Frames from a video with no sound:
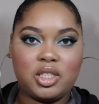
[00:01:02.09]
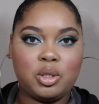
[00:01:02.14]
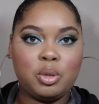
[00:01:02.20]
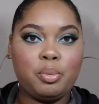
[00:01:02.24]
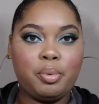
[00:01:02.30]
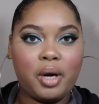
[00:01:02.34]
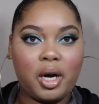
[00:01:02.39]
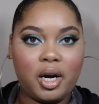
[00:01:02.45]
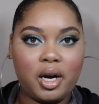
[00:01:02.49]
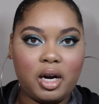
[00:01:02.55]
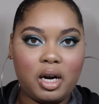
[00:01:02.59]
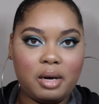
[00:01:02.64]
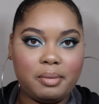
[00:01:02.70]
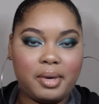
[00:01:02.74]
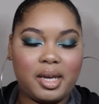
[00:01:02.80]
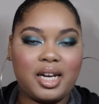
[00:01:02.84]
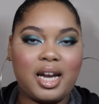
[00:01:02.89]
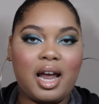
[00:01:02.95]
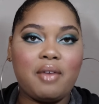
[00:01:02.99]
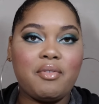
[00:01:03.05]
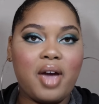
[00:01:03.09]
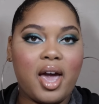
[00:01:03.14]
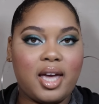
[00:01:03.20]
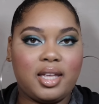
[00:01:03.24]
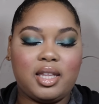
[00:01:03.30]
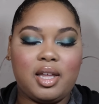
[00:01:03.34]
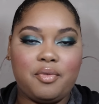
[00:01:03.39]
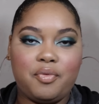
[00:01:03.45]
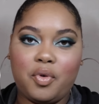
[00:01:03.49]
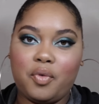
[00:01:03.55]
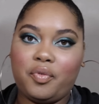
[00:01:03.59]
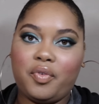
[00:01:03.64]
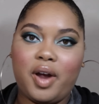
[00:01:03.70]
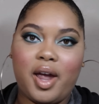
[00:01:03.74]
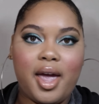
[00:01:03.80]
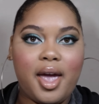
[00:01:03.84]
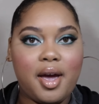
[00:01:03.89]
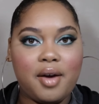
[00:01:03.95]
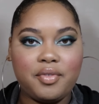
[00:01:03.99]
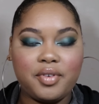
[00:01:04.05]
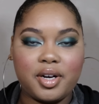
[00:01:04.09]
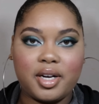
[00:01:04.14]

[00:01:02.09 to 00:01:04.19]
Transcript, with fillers: Superb and I've had that for forever